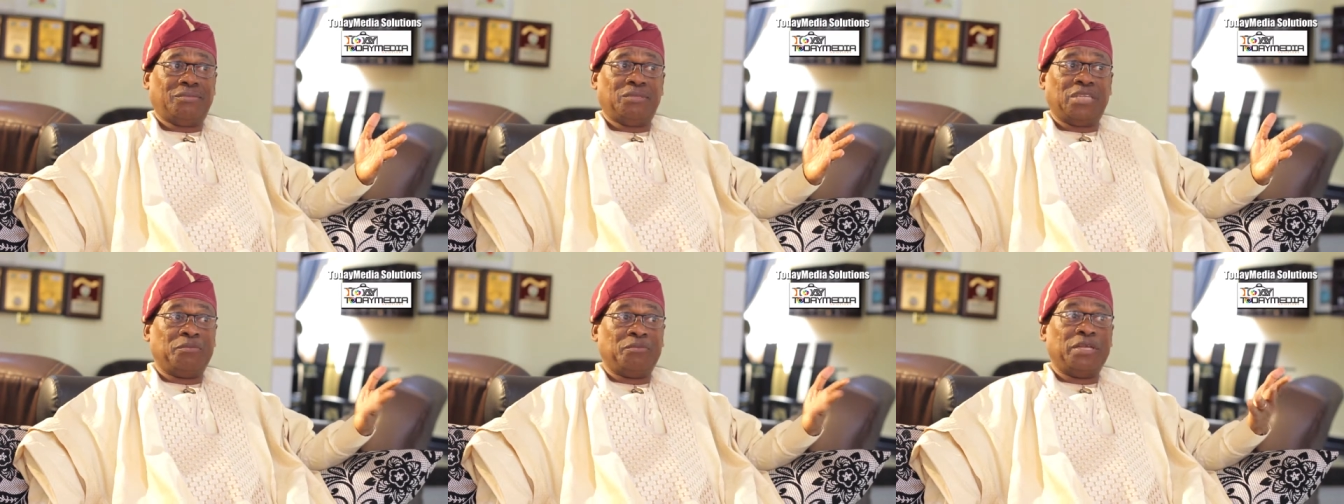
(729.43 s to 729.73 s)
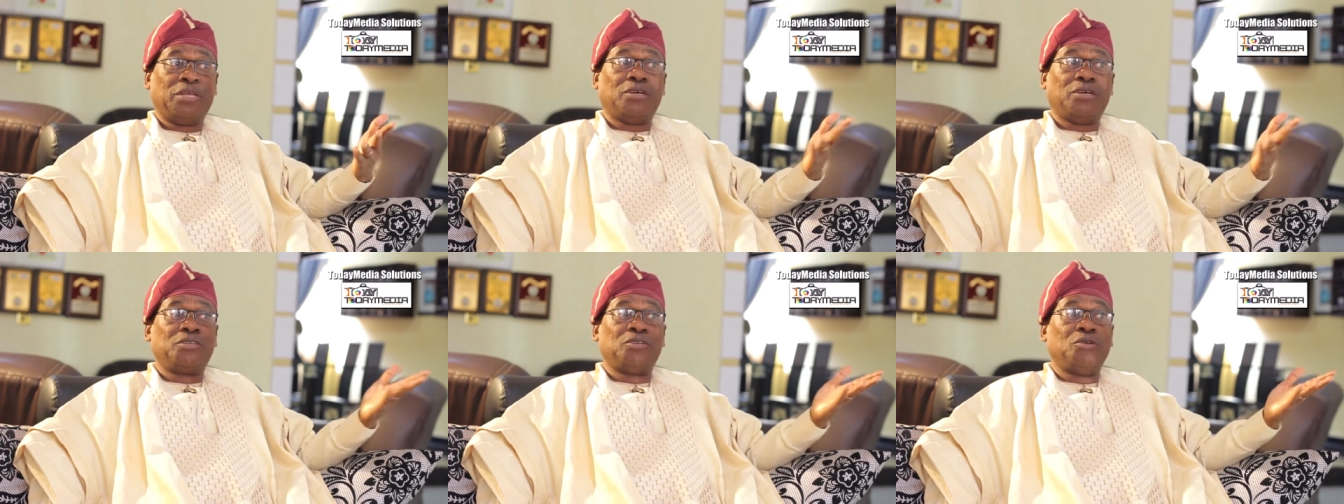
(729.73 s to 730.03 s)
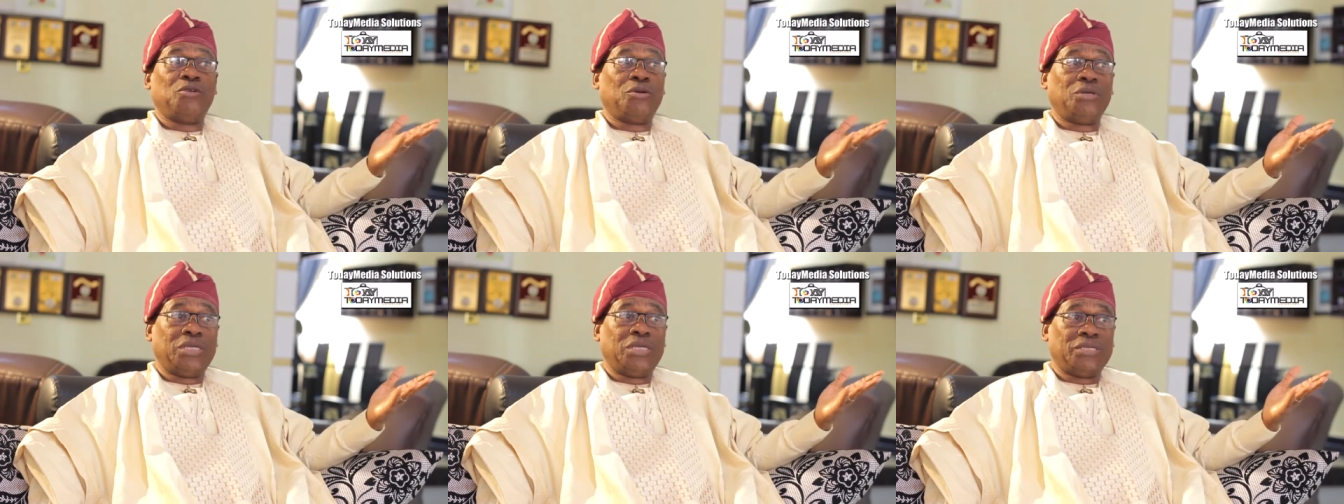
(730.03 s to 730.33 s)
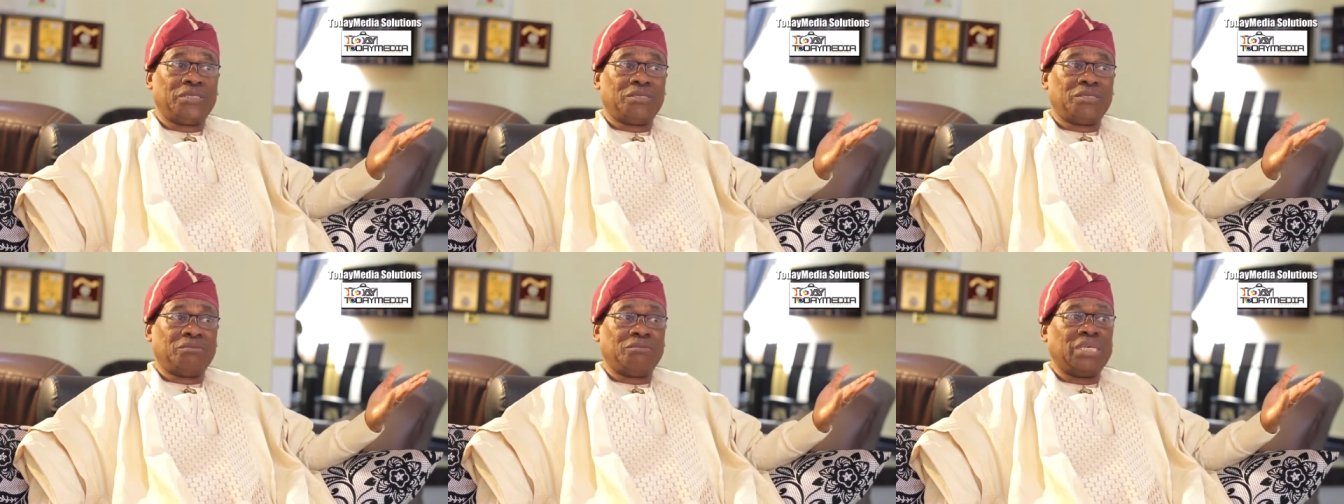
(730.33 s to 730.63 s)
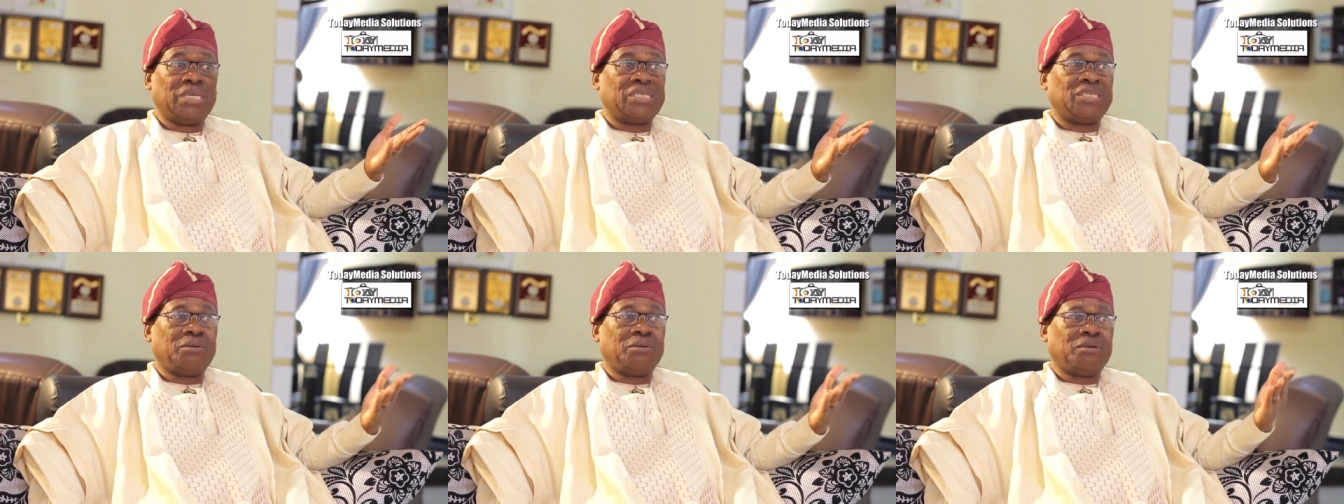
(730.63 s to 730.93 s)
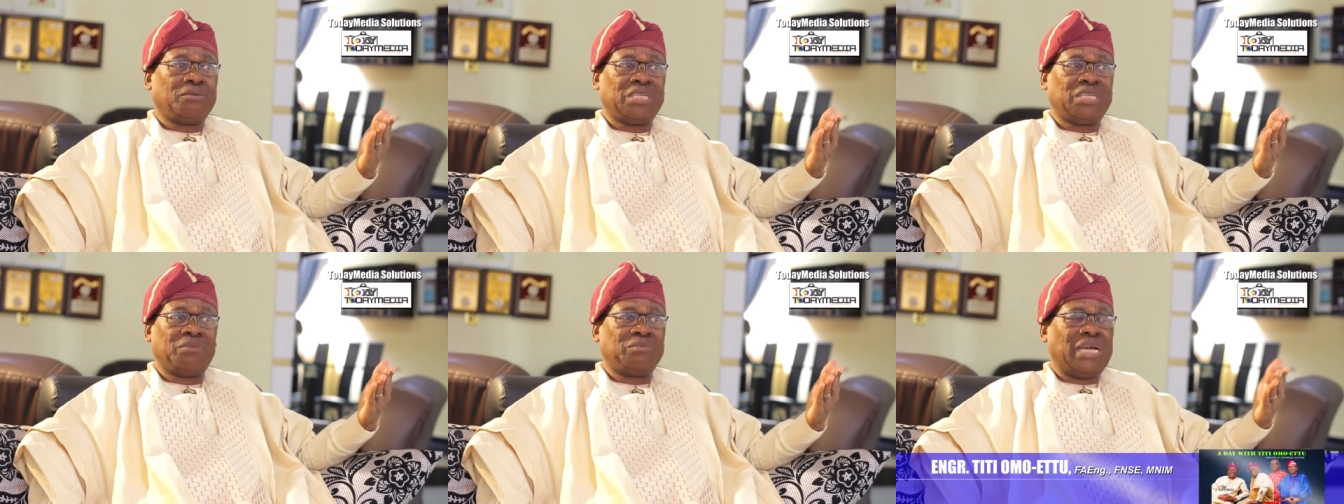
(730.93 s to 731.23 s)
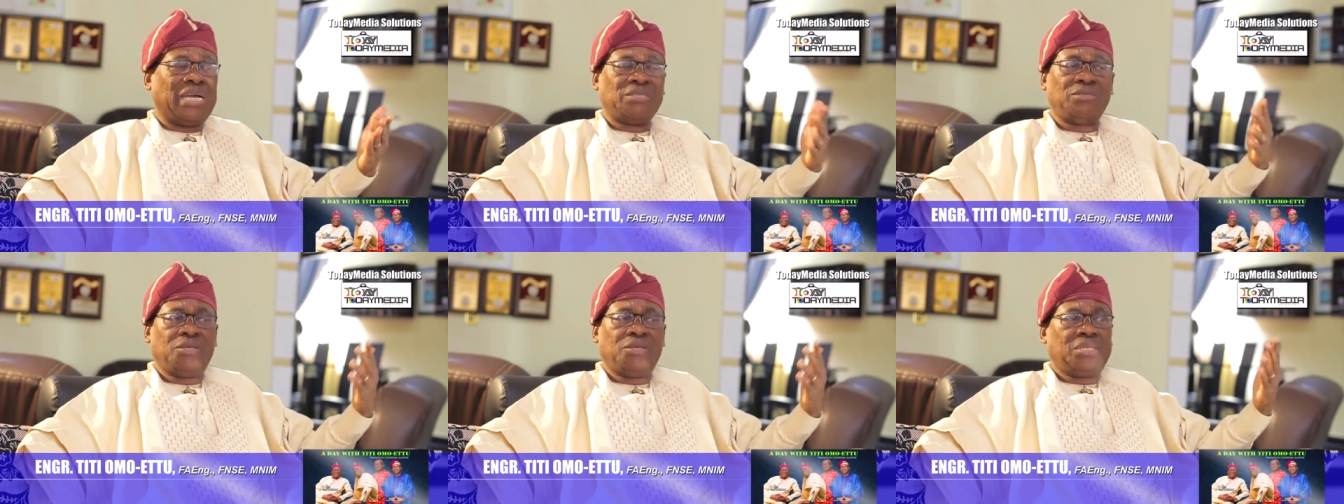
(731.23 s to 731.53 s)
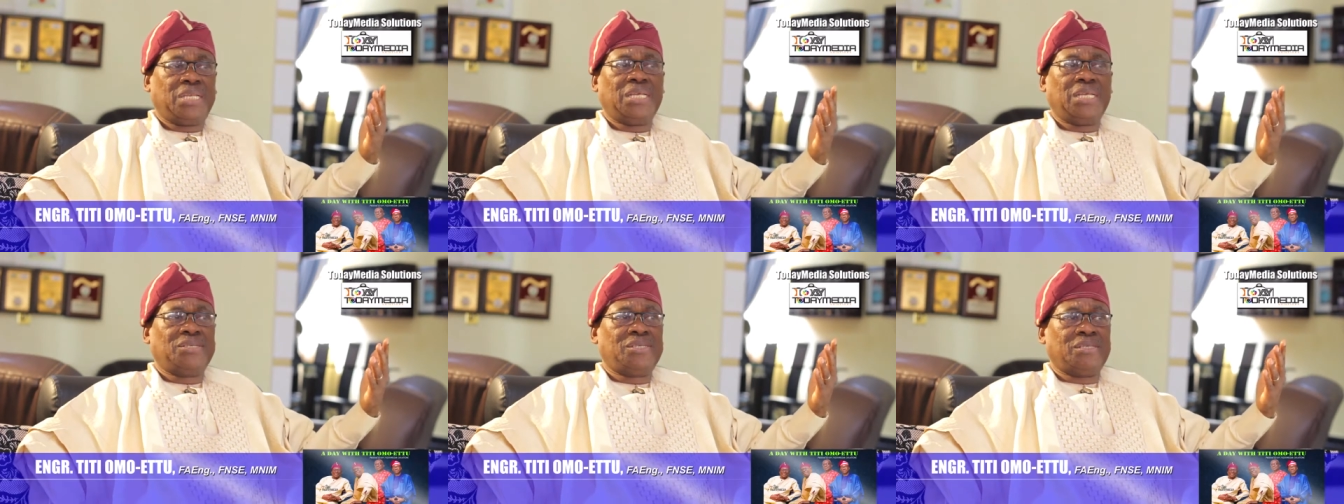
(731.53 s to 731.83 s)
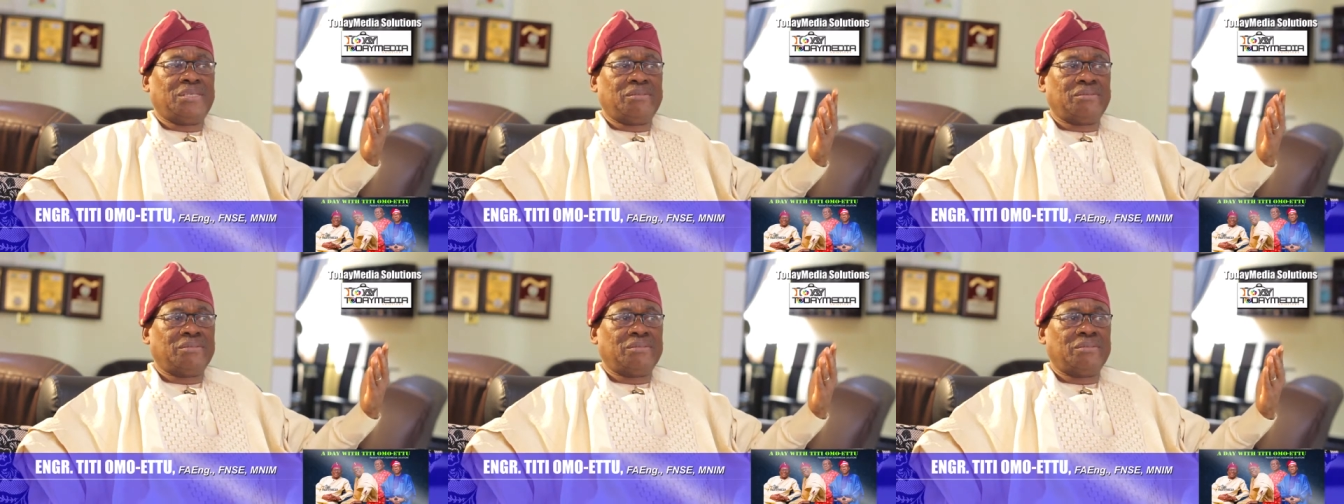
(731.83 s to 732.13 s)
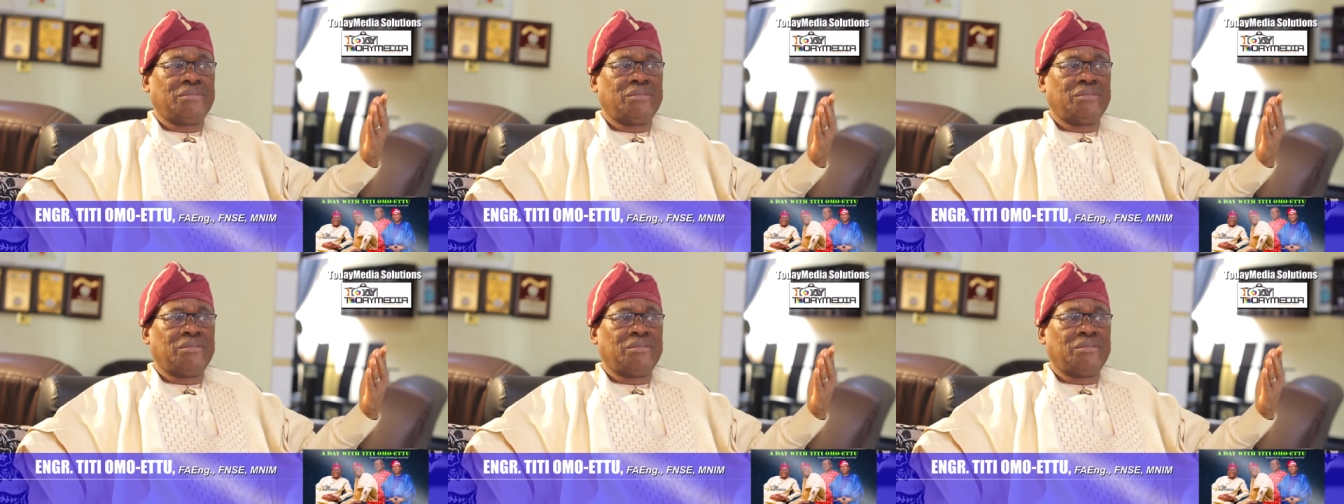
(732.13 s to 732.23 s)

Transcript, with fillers: They may not know it, but some of them are just lazy.